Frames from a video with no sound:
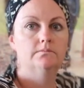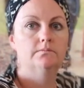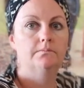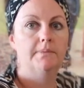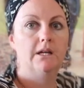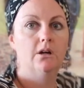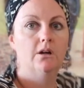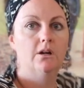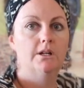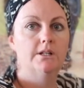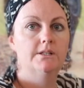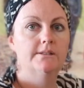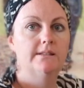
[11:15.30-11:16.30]

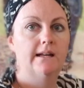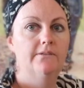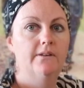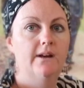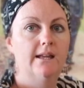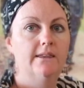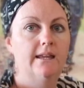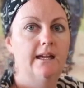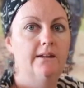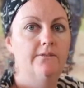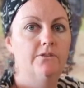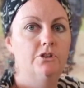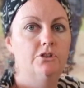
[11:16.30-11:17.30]
Because I find that
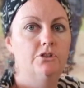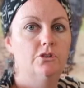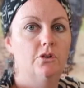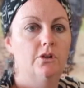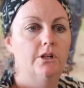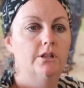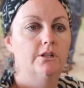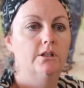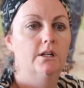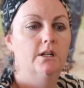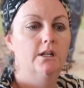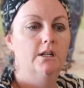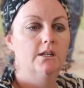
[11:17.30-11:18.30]
if you don't,
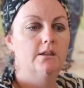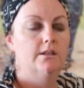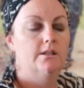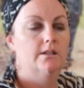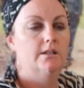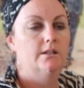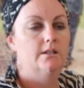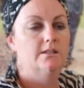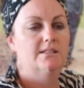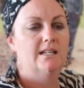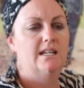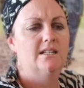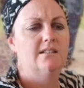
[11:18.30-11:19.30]
the
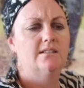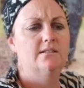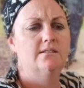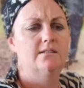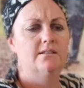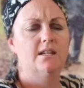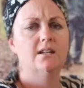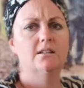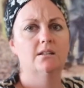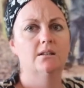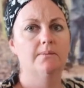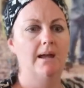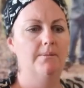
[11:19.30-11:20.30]
seeds stick to
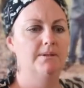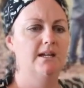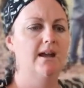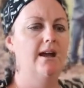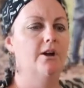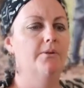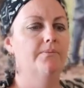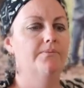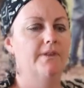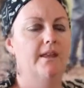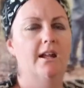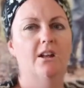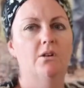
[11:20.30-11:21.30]
the paper towel
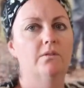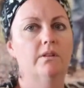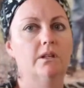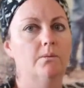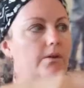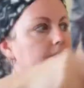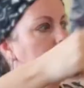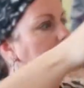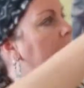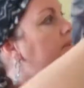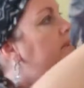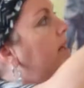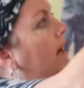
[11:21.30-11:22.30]
and I don't really want the
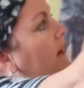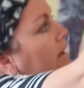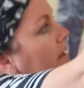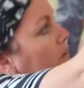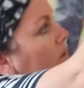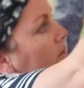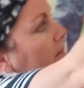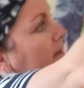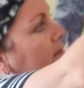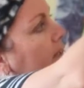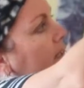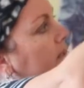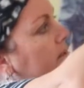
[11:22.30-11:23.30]
paper towel in with my
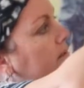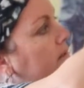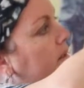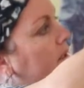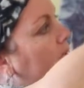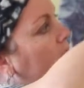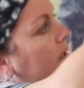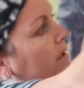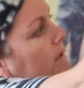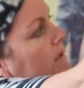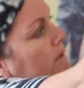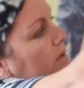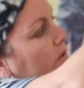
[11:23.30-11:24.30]
seeds.
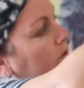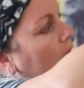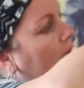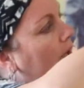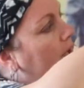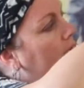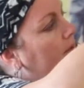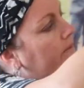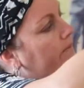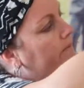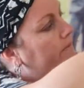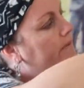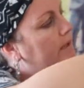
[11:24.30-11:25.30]
So,
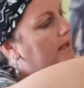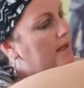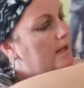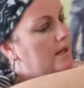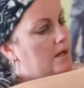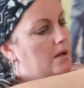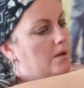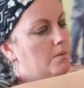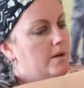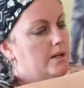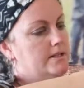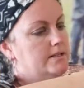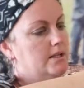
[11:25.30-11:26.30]

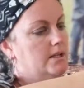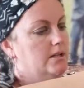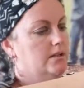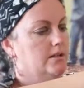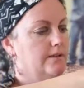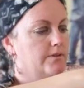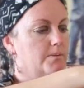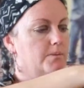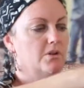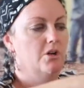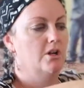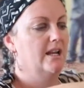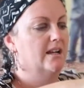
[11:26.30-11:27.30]
whereas if you put
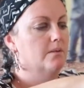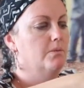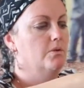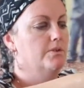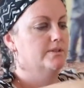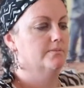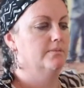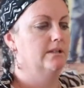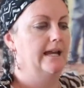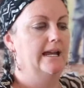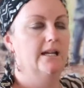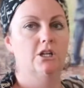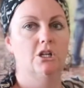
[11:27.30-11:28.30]
it on like a porcelain
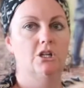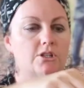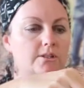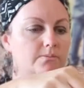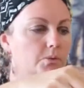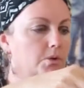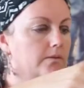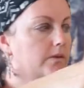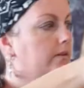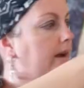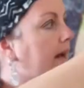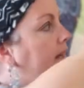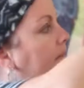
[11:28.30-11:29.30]
plate, you can just move it
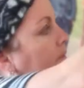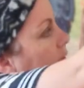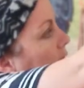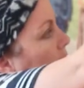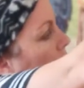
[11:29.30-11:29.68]
around every so